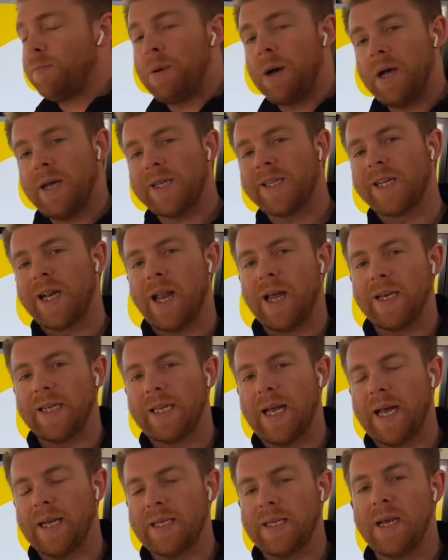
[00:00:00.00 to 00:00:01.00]
personalize
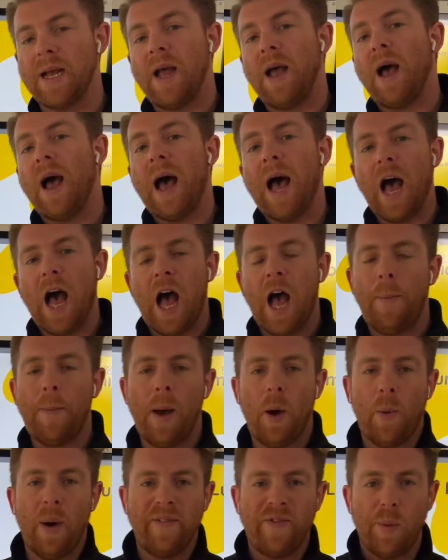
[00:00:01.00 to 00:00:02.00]
that
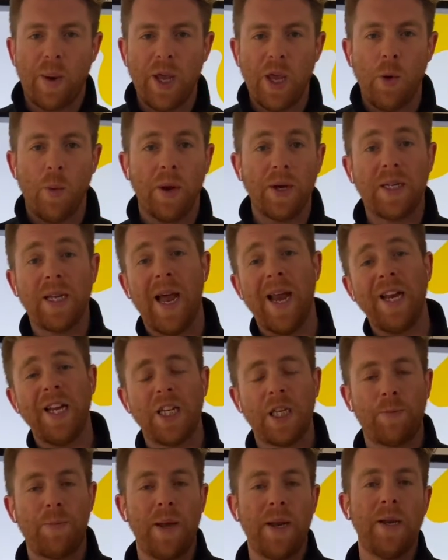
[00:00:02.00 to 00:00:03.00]
however way you want it. Any
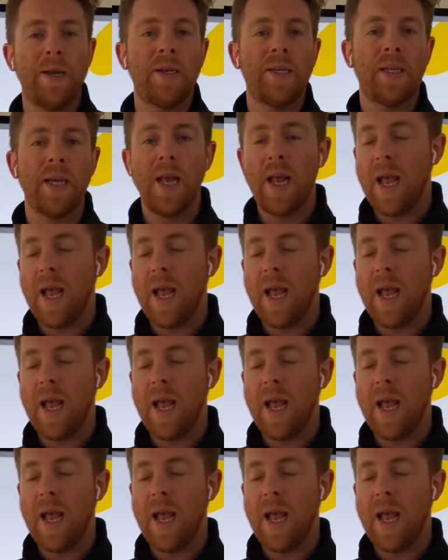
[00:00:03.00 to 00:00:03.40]
spinners